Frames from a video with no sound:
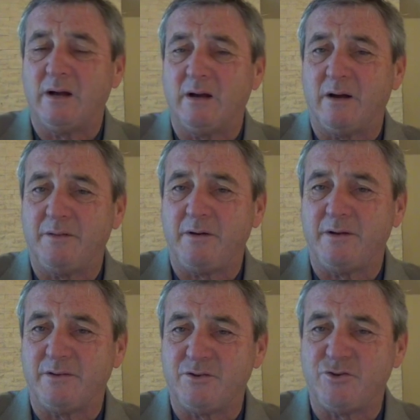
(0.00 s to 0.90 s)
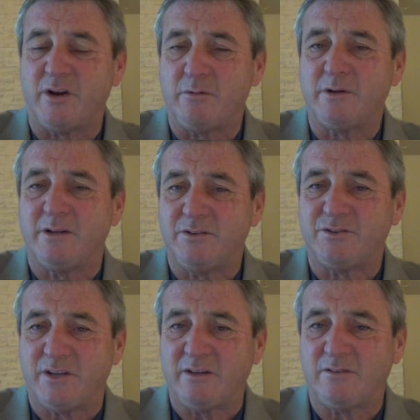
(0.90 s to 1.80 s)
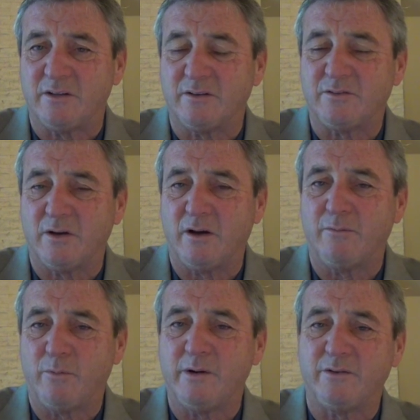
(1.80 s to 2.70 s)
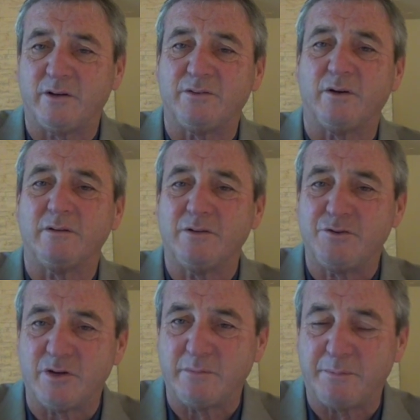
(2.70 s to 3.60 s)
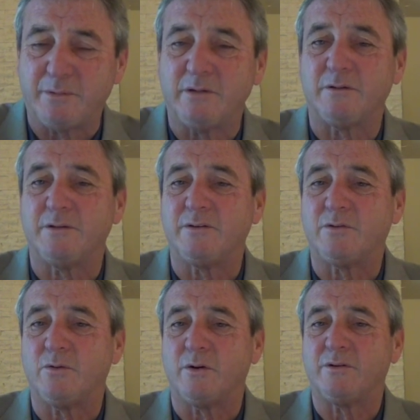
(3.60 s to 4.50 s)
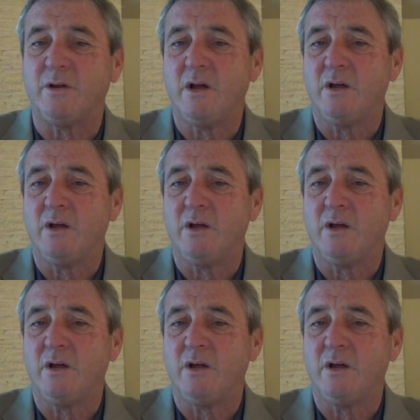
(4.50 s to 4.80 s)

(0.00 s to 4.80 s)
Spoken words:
there is a general consensus of what is considered legitimate political discourse.